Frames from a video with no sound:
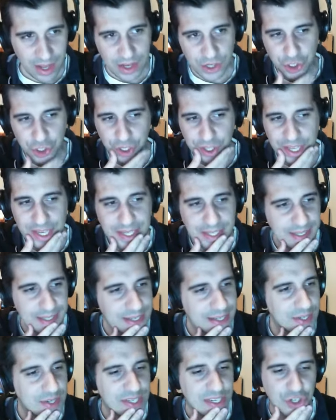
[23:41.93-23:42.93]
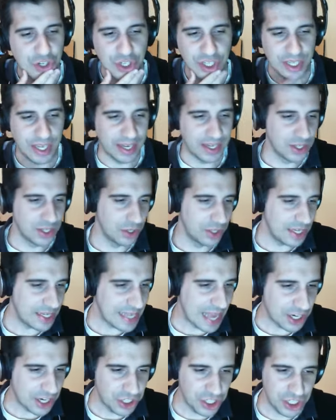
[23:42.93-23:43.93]
so this is interesting. So this
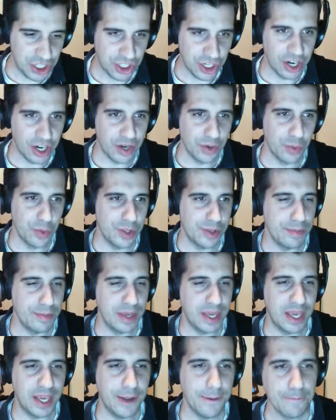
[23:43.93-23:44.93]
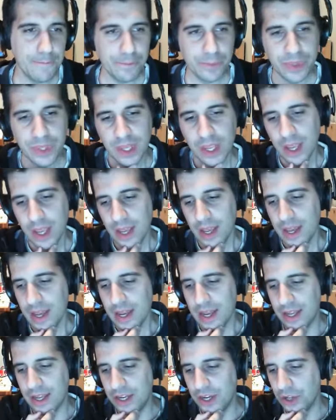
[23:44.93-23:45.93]
actually started with me,
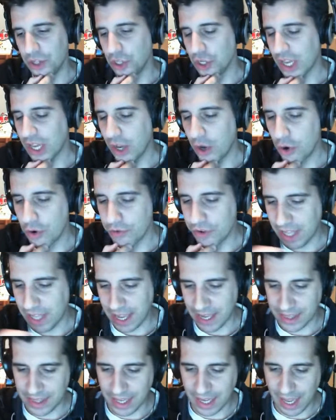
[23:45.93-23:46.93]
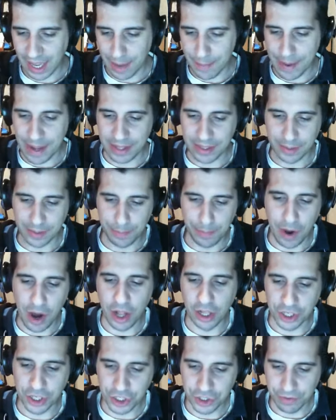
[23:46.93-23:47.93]
you know, looking over, like thinking about the
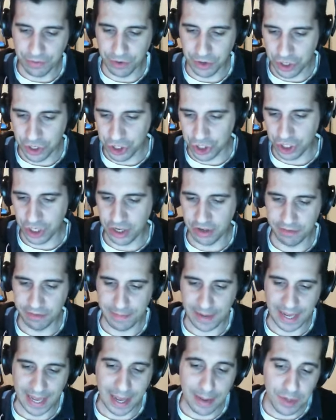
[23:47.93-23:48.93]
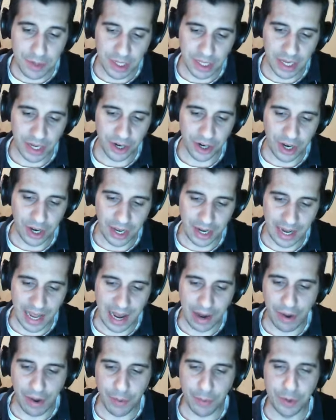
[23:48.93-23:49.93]
polished version of my emulator and
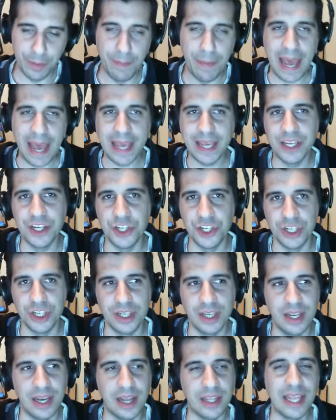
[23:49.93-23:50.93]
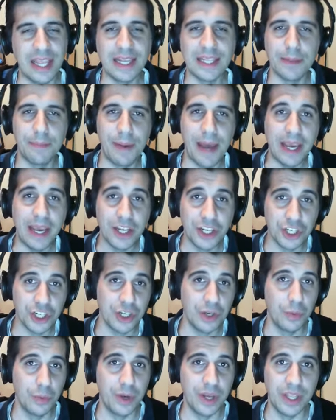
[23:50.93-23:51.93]
how I would package it. And I'd like to package
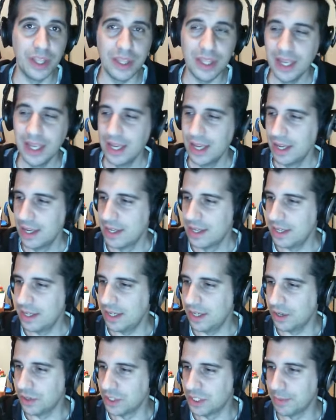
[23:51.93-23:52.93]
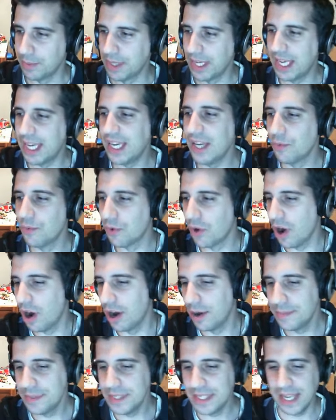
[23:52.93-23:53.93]
it with, you know, some key
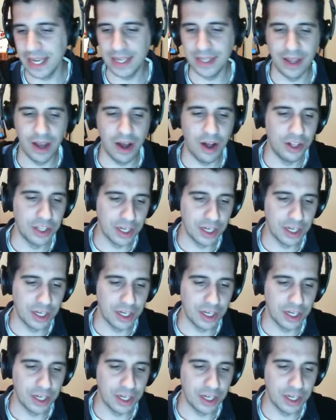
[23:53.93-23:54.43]
ROMs, like all the